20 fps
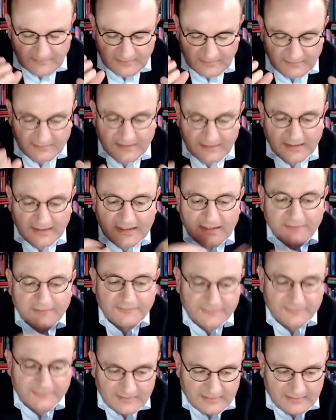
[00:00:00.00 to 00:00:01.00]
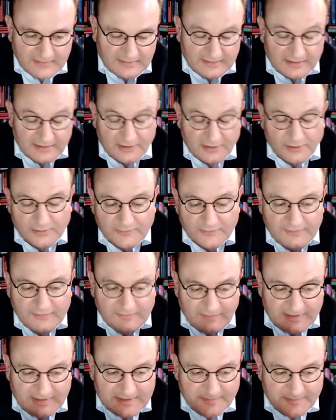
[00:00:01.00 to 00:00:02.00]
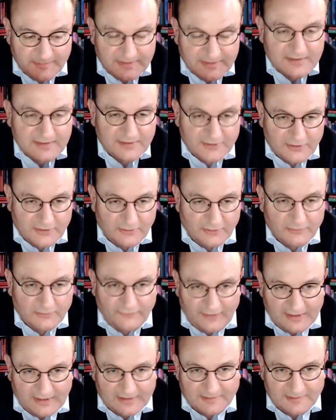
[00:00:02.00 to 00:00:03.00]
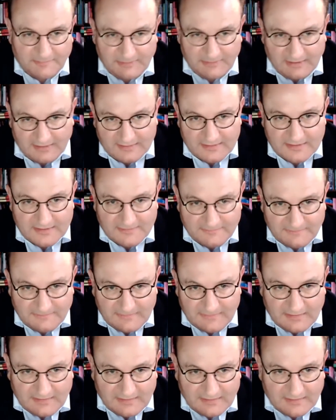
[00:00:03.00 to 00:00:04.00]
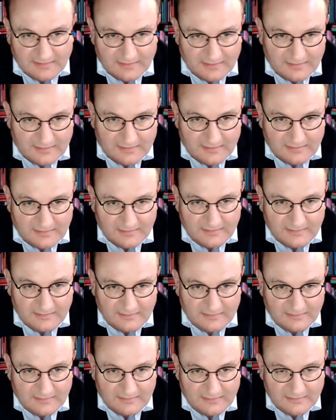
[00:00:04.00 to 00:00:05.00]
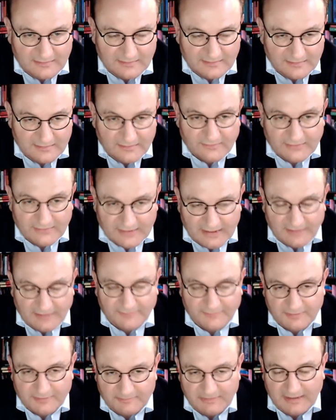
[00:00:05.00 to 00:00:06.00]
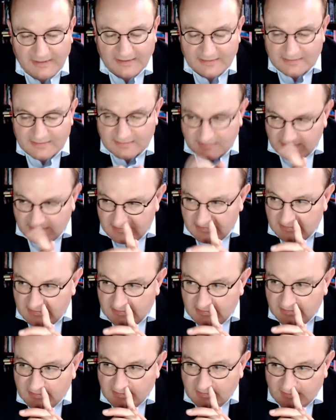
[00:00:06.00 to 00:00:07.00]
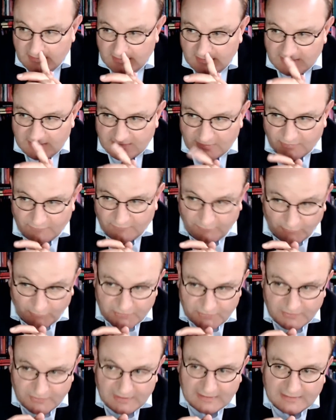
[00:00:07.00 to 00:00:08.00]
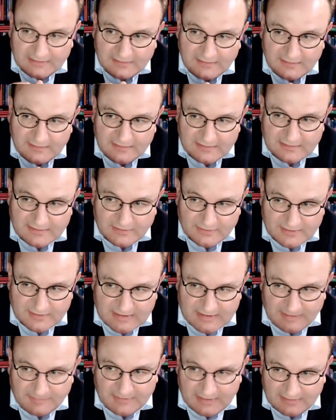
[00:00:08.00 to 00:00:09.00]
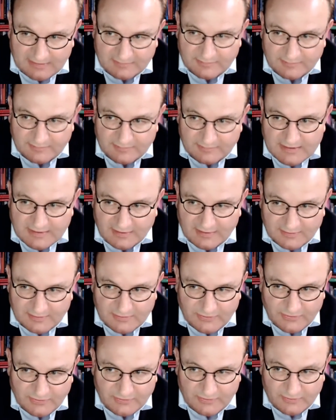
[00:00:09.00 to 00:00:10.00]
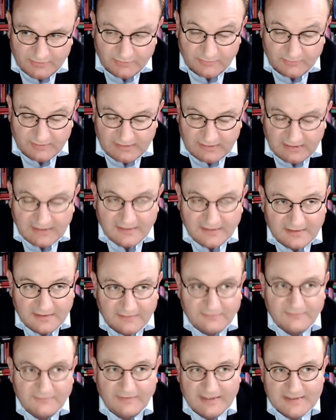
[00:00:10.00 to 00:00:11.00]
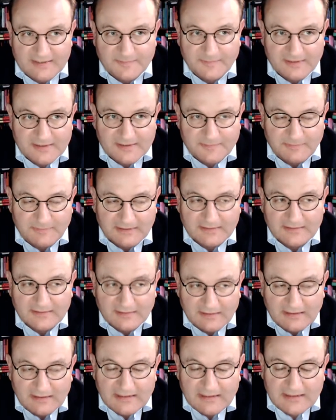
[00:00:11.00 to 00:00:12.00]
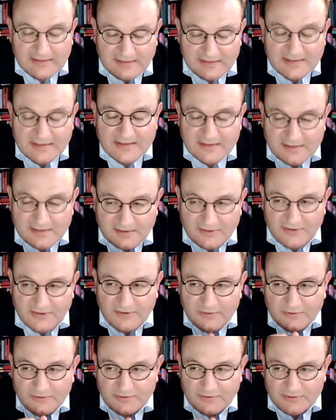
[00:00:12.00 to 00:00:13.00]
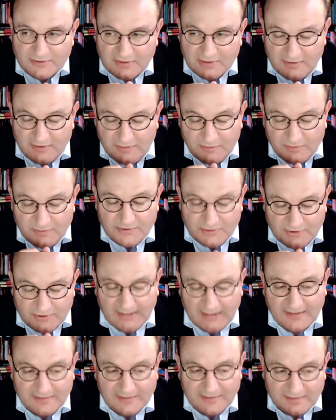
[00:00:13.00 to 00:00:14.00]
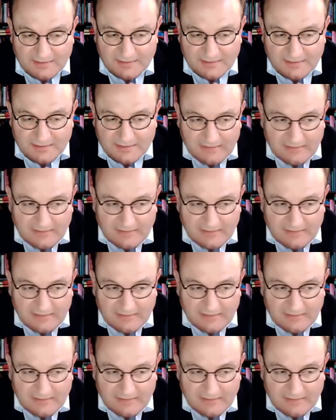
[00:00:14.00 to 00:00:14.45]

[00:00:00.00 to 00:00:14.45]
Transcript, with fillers: they have a lot of investments in coal fired plants uh, in, in, in their recovery plans. So fortunately, so some countries start to, to rethink their investments. But this is a huge, a huge challenge.